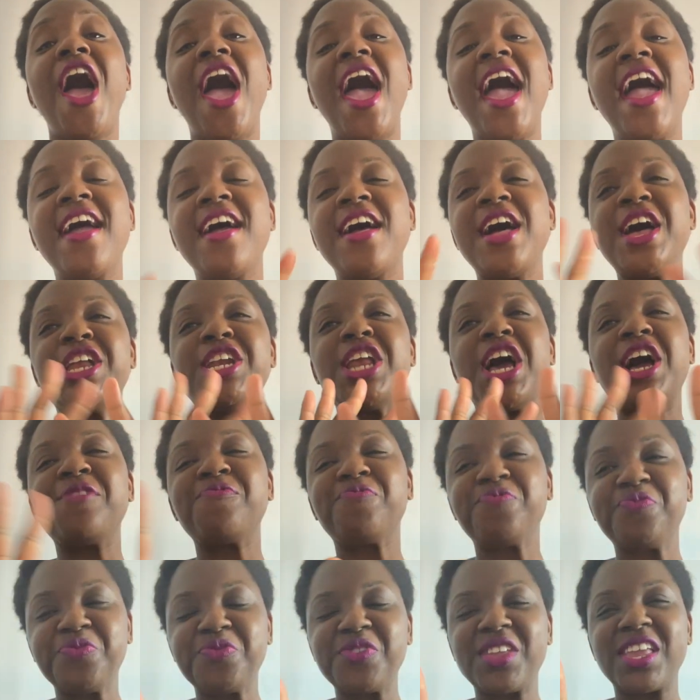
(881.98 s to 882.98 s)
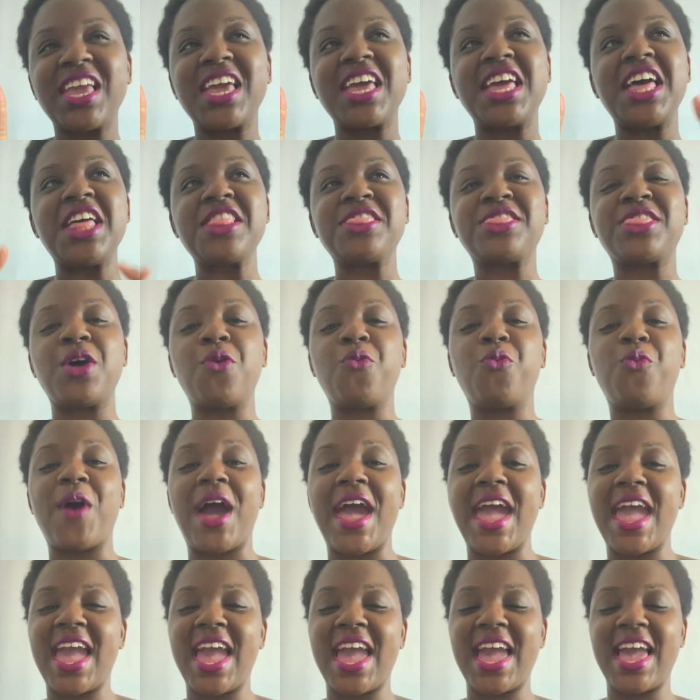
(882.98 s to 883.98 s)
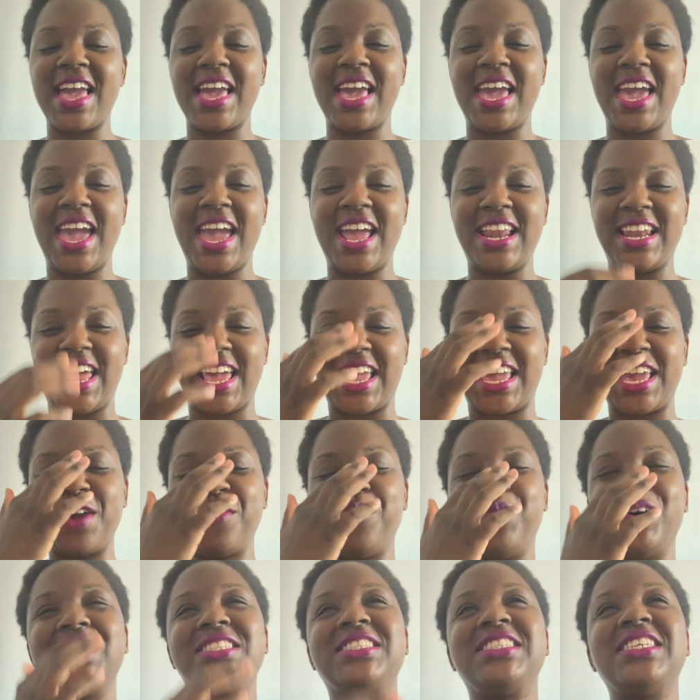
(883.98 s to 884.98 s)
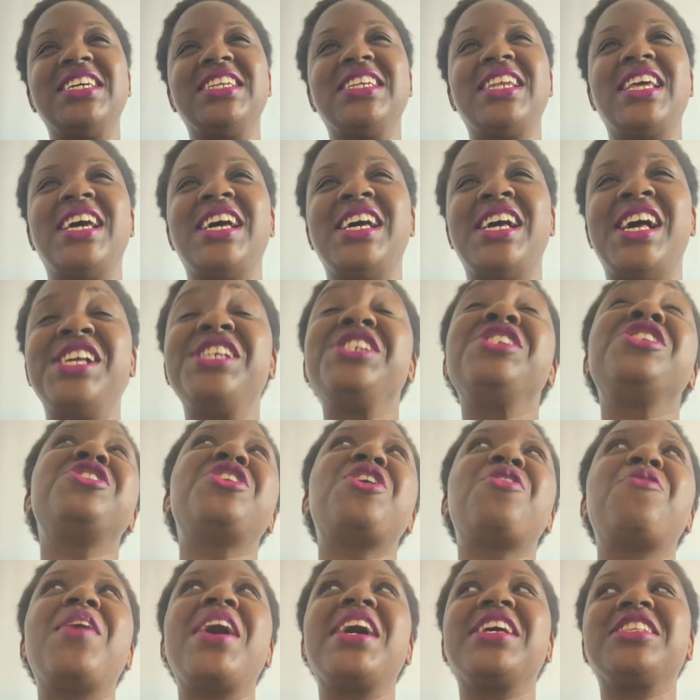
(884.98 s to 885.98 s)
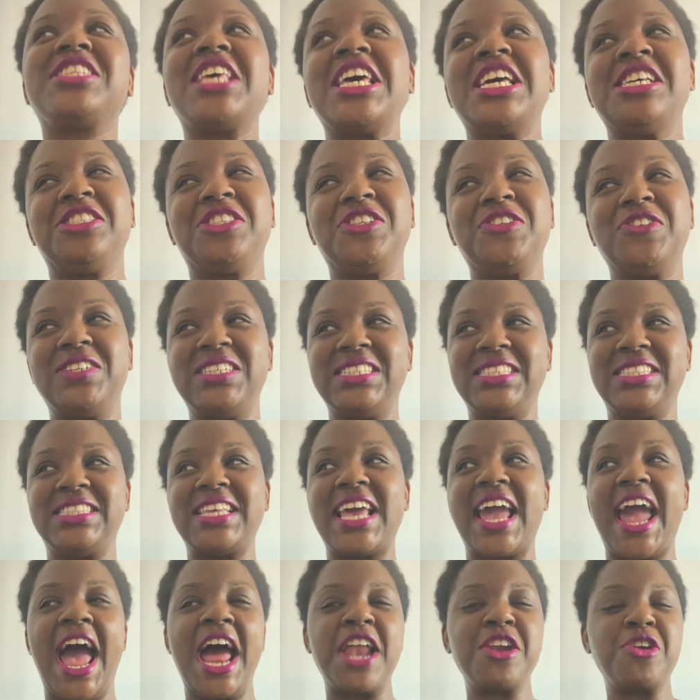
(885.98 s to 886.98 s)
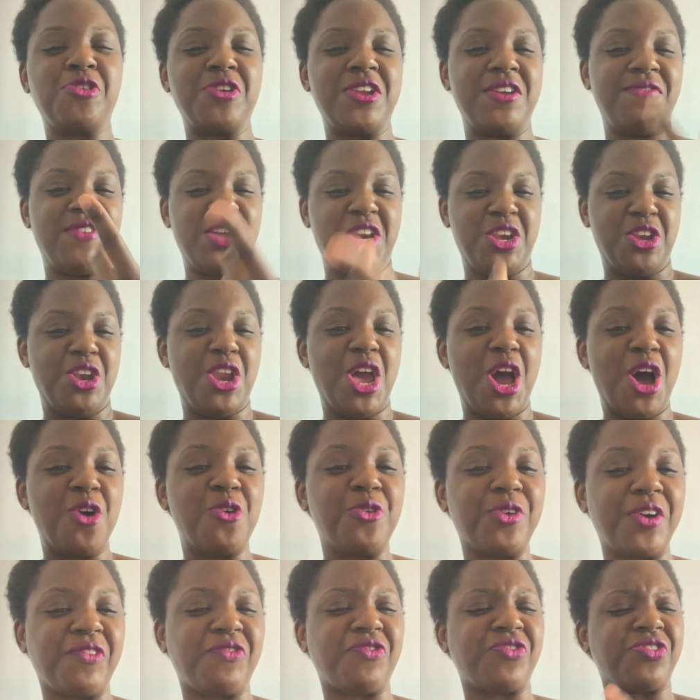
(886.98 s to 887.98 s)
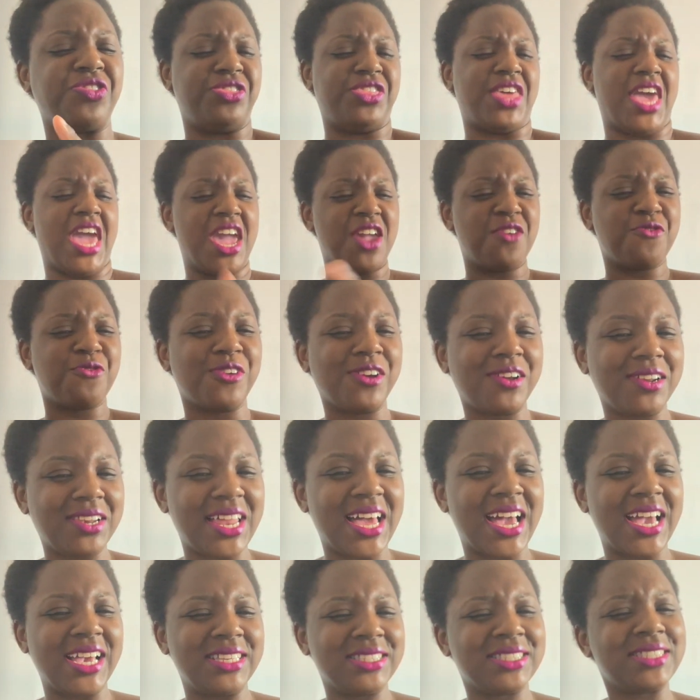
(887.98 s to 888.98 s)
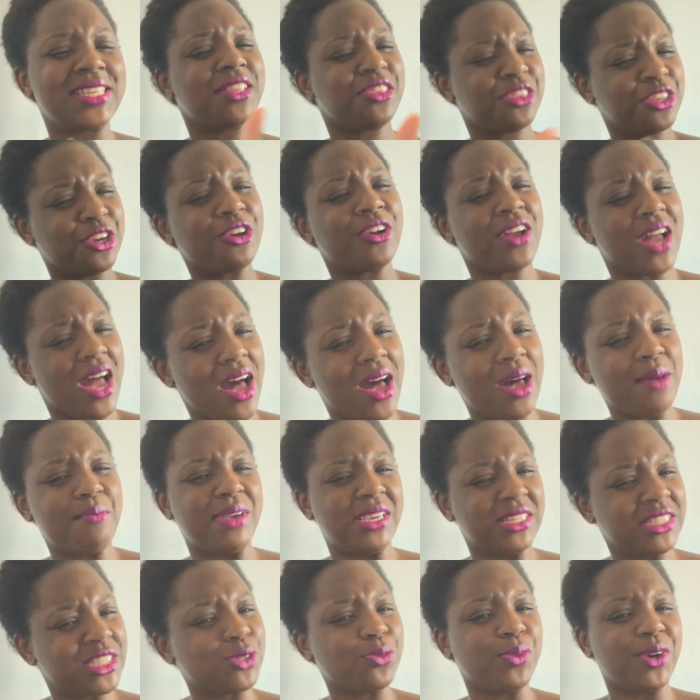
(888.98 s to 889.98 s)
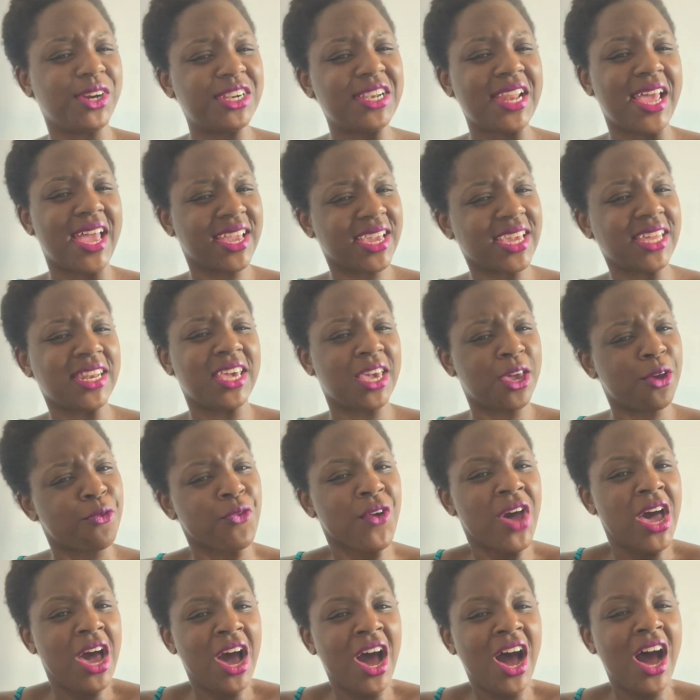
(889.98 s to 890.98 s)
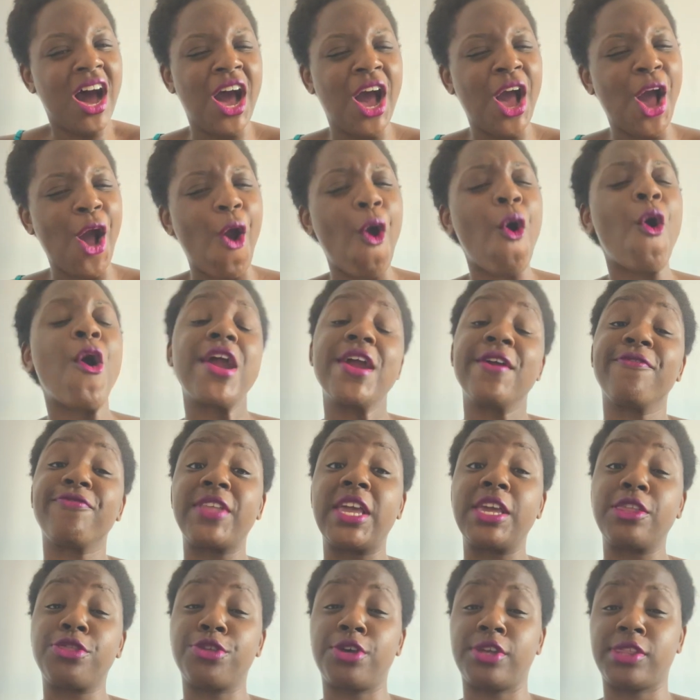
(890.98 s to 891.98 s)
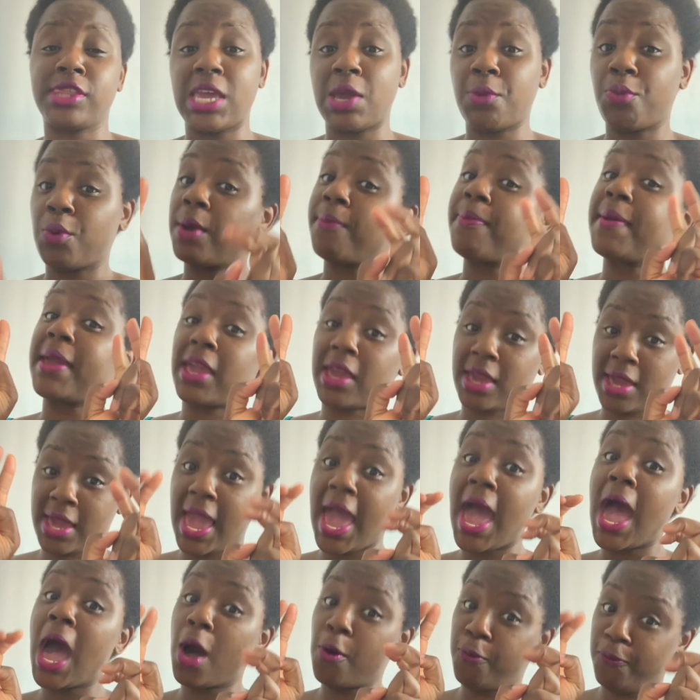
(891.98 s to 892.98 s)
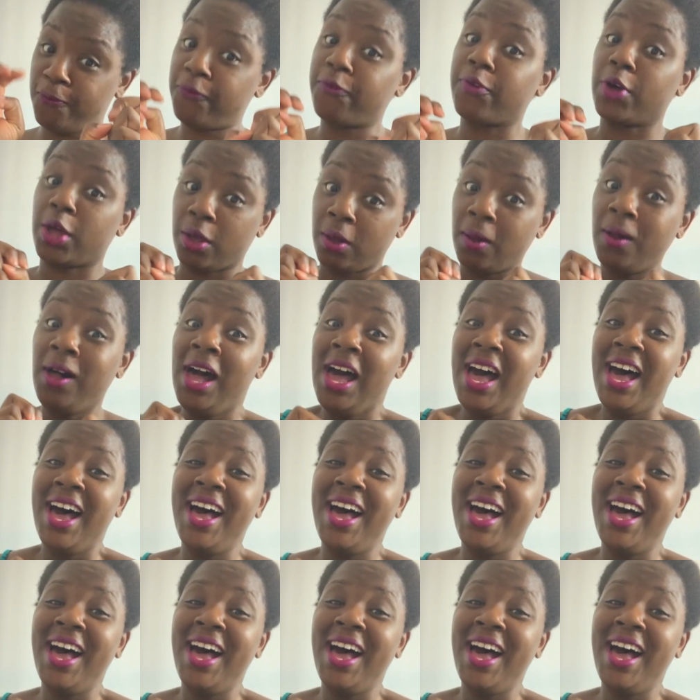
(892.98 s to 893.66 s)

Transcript: And the way... Like, it wasn't... You know what? And to this day, I don't even know if they realized that their comments were negative or if they thought they were being helpful.